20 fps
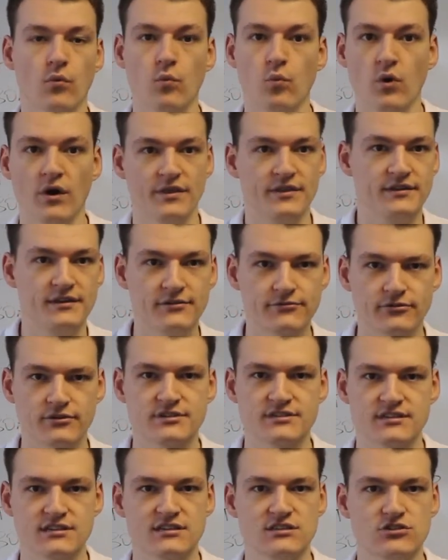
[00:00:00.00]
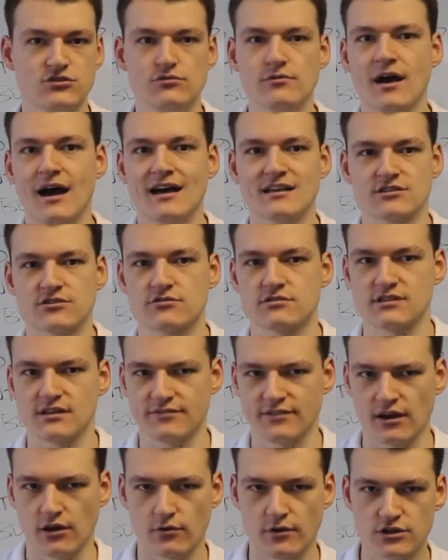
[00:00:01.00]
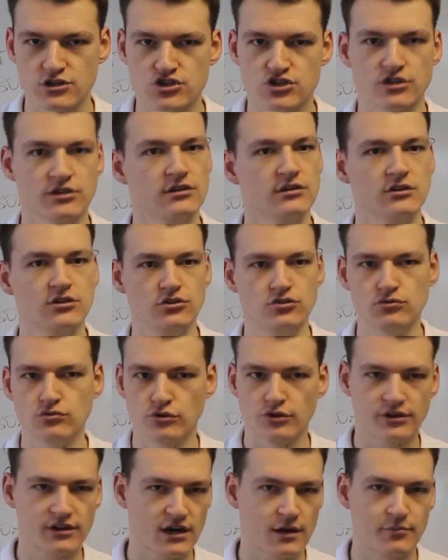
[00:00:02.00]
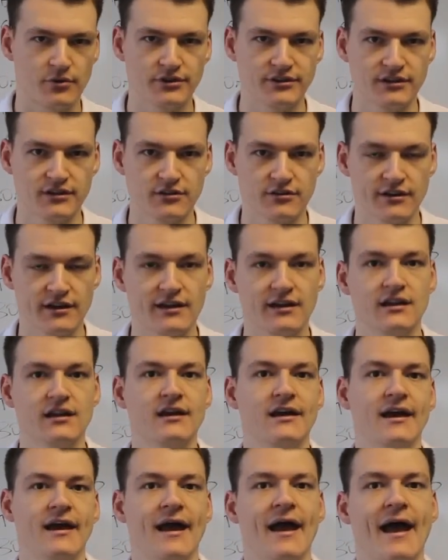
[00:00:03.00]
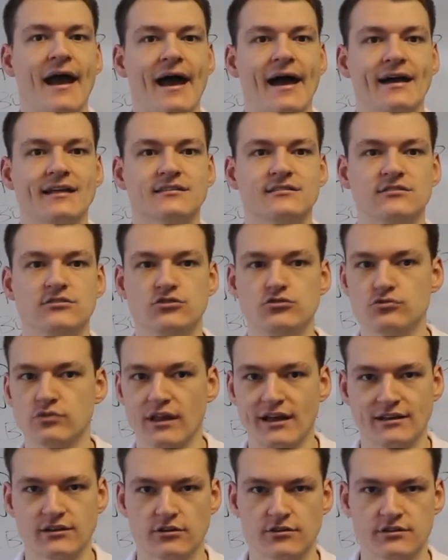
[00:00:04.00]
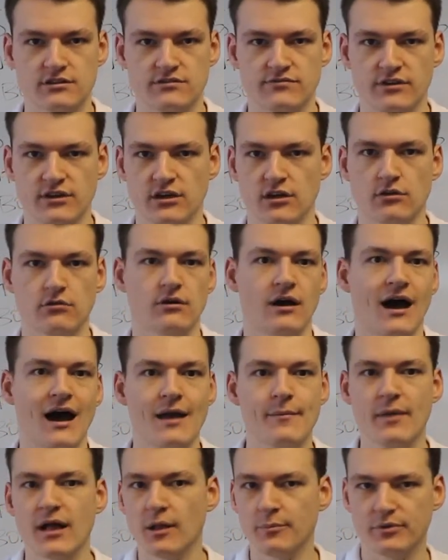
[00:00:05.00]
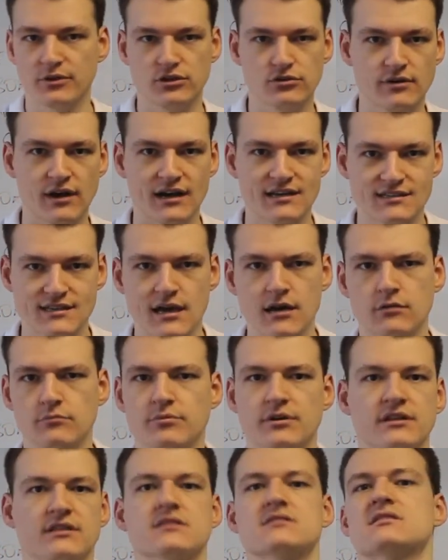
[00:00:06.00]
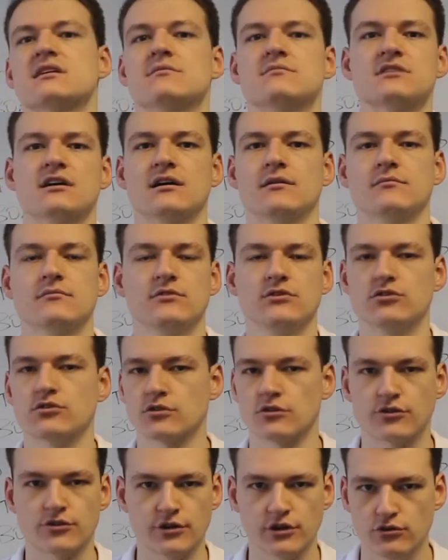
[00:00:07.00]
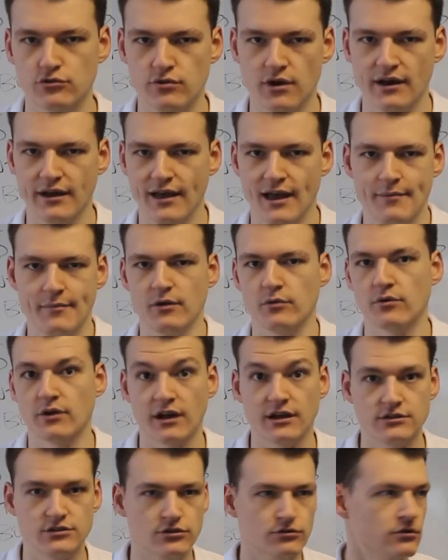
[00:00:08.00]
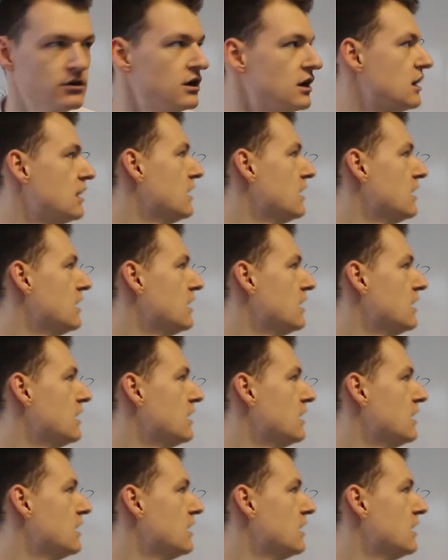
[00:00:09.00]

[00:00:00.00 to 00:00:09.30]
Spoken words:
what the difference is, you ask yourself that question, you look it up on the internet, and you land on this video. I'm helping you guys out, but at the same time, you're learning who I am and what I do.